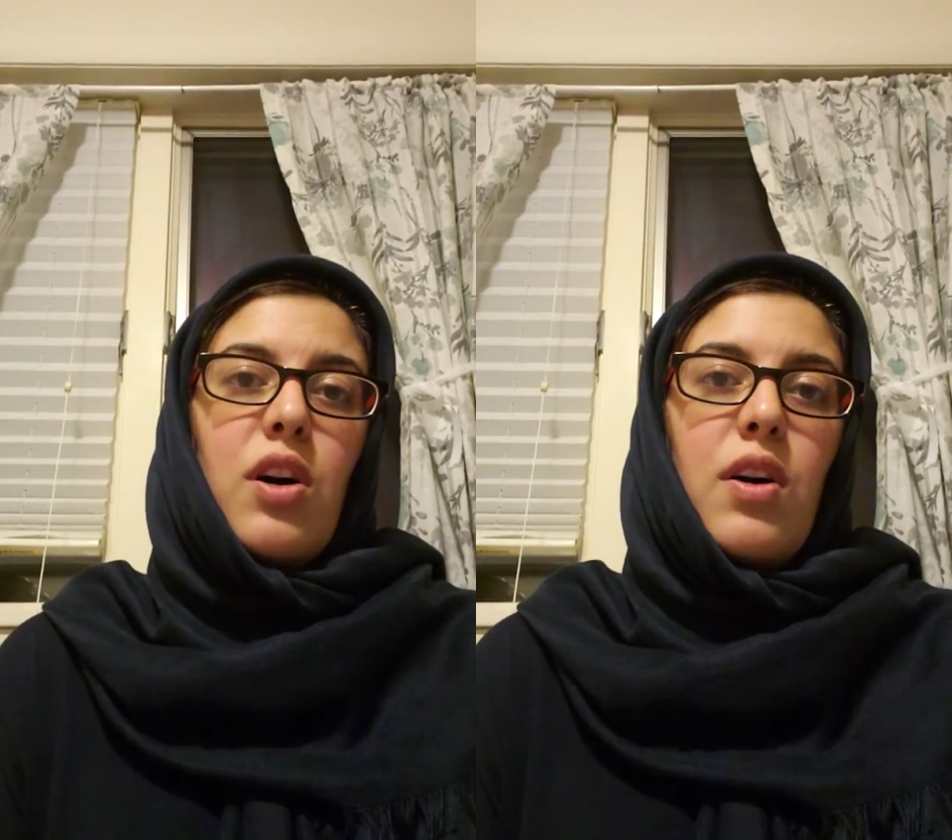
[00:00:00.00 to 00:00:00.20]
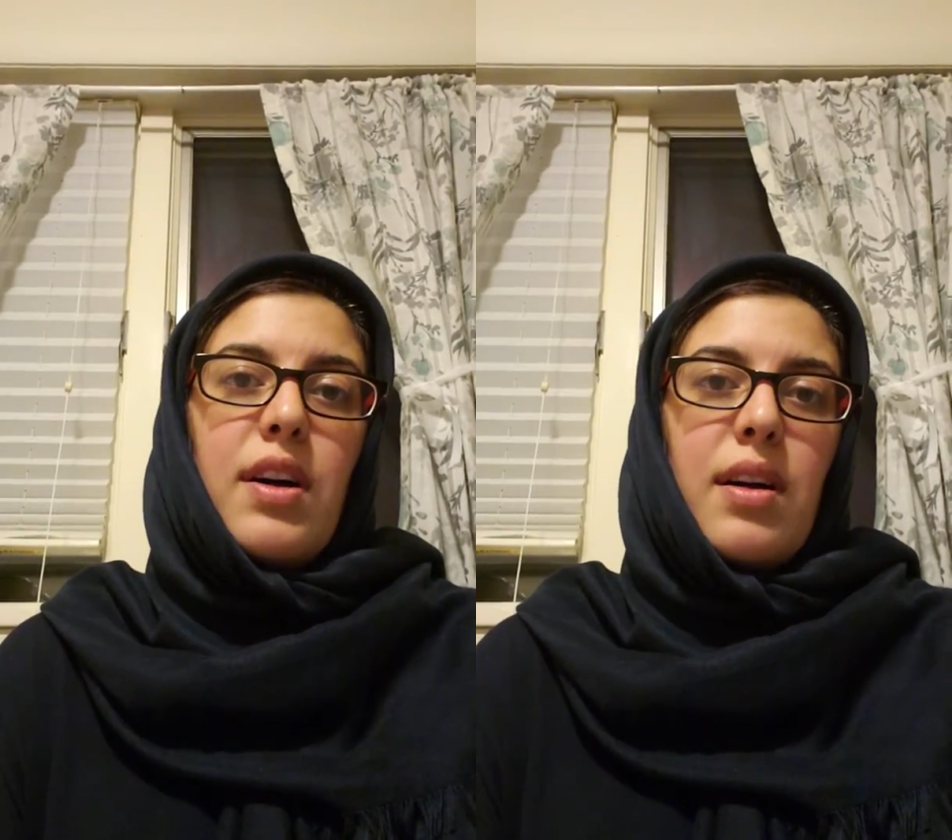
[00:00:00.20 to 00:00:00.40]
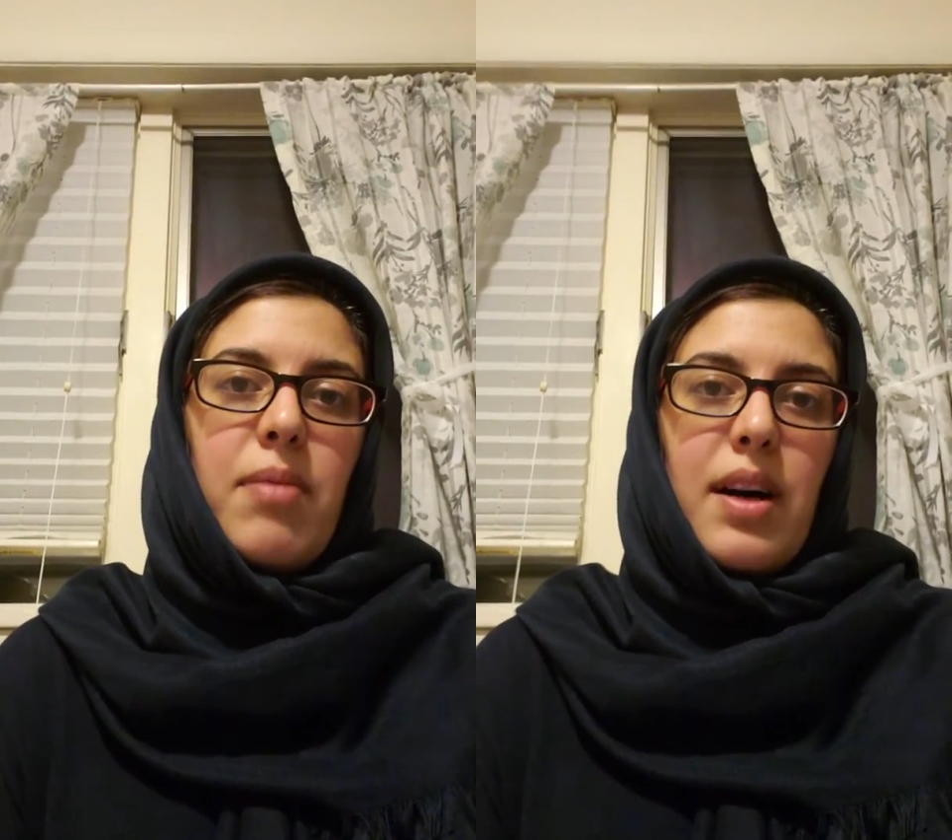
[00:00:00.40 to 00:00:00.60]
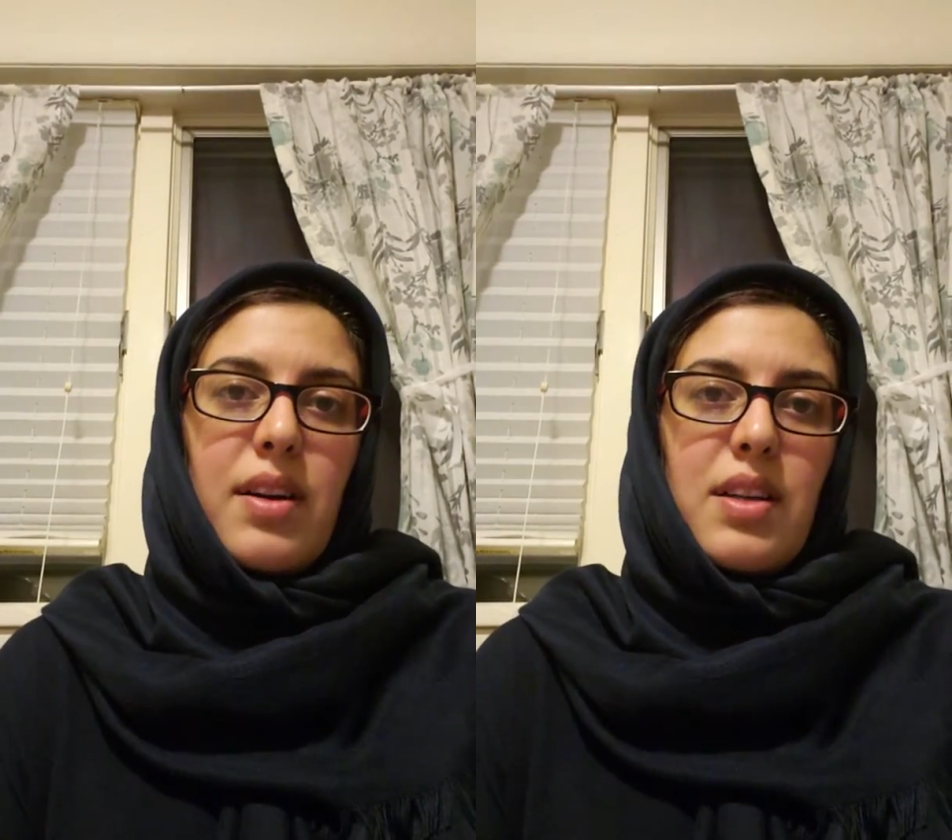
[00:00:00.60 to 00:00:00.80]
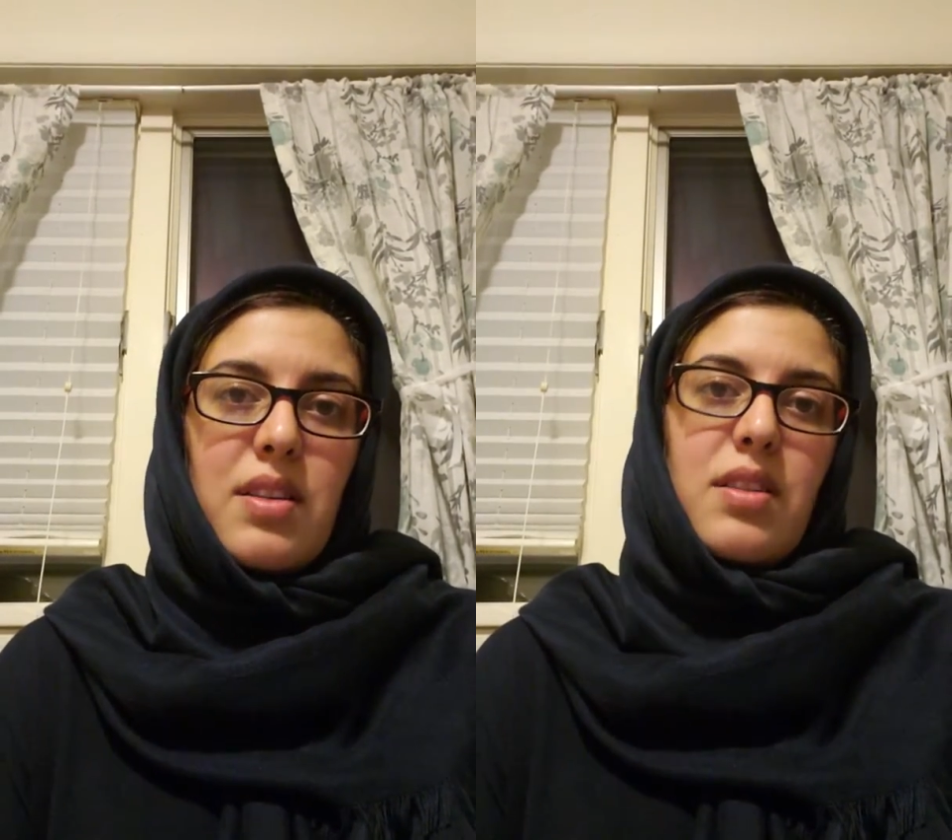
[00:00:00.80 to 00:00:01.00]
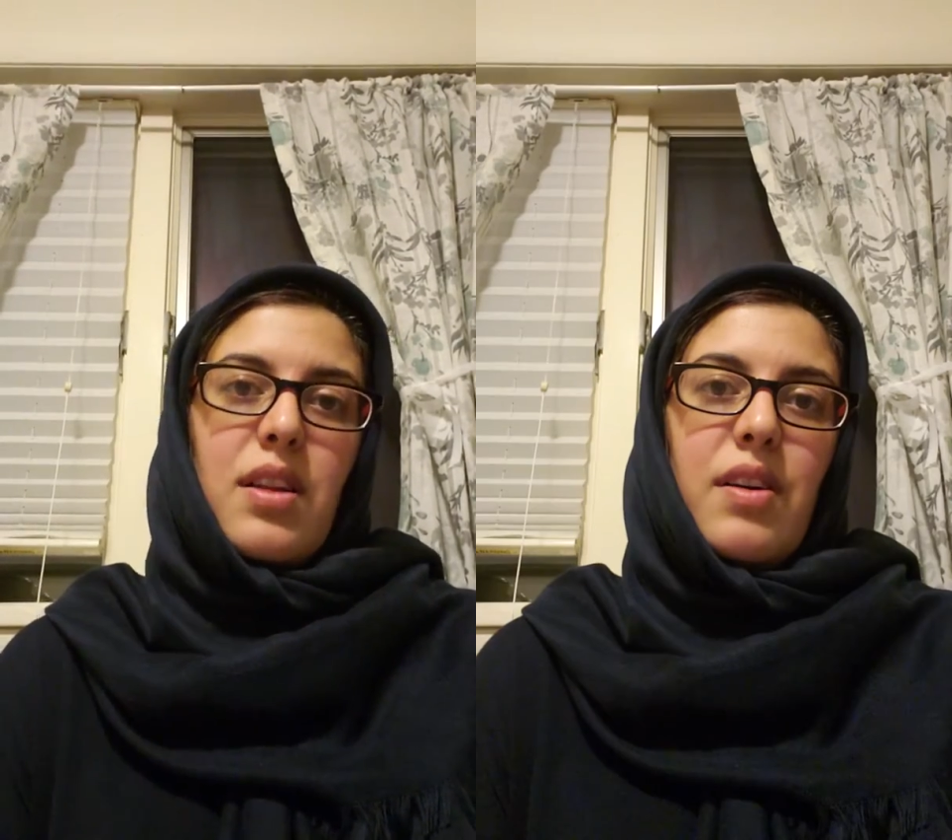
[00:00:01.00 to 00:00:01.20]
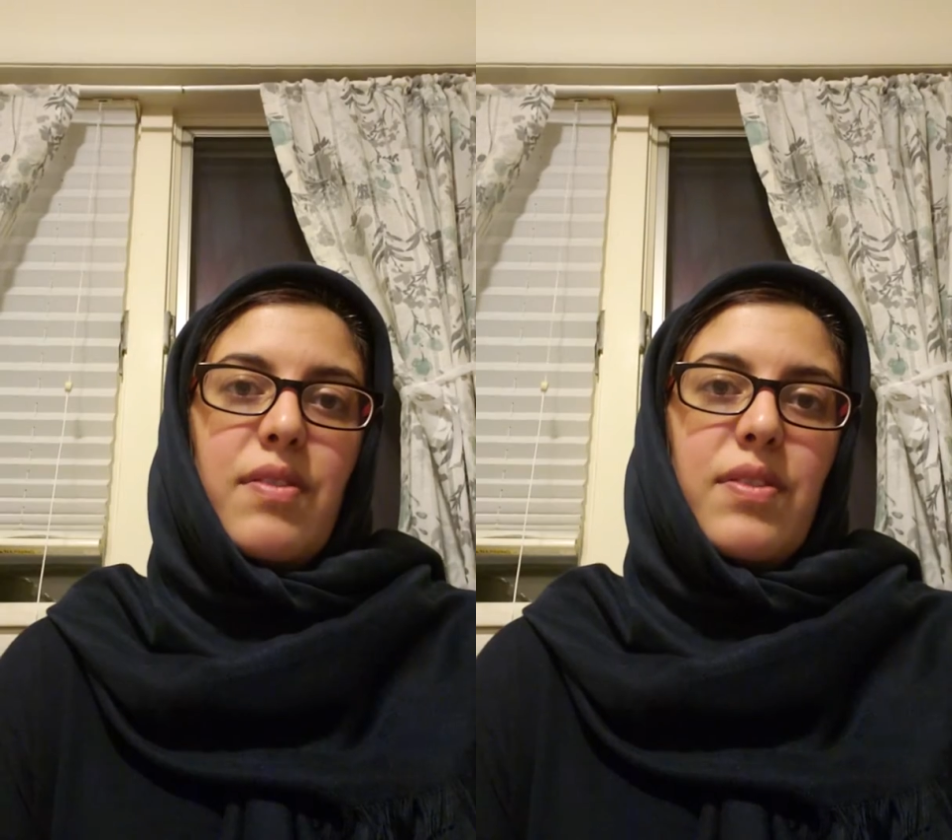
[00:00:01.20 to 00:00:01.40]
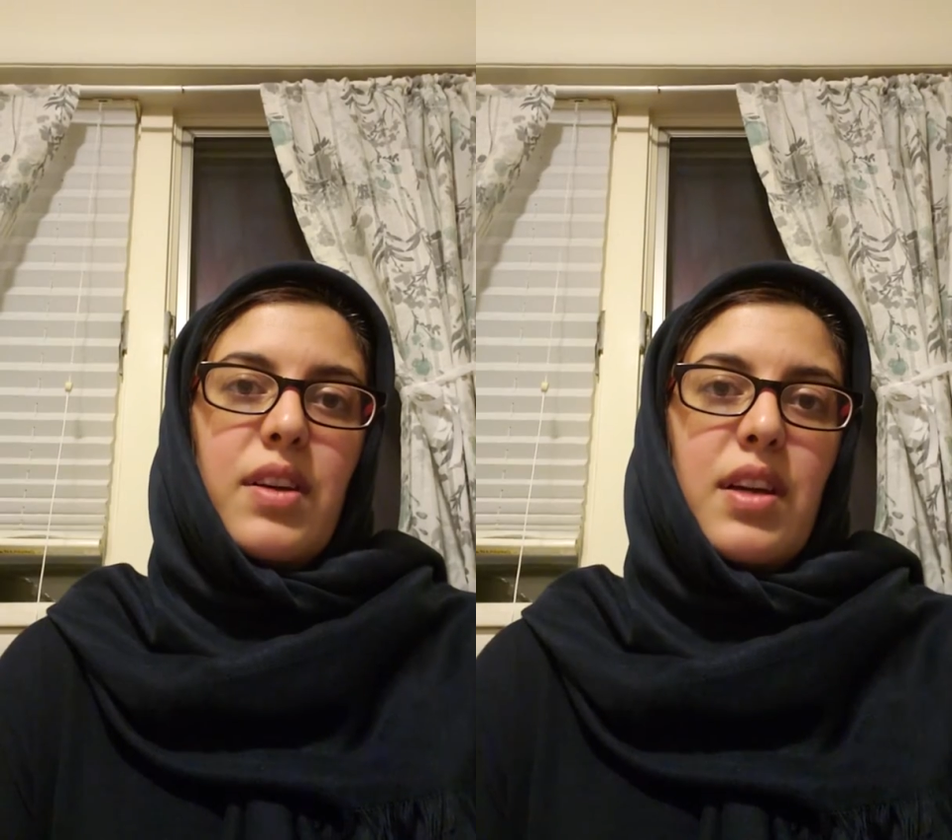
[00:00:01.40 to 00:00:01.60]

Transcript: talk about his love.